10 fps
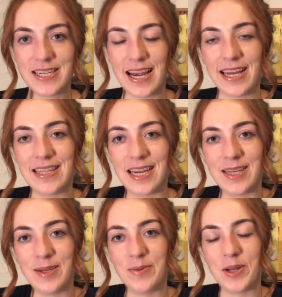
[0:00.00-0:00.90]
and that
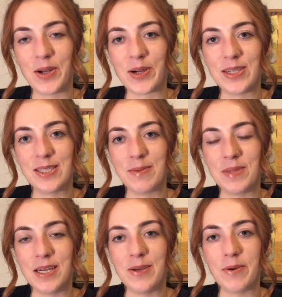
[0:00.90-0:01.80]
you learned something
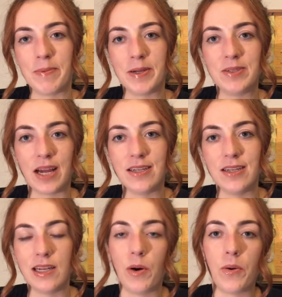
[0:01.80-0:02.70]
new about
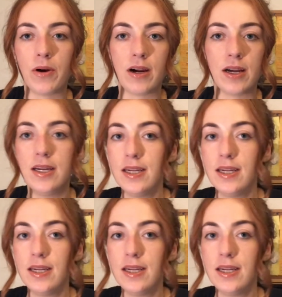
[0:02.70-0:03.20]
Daniel, or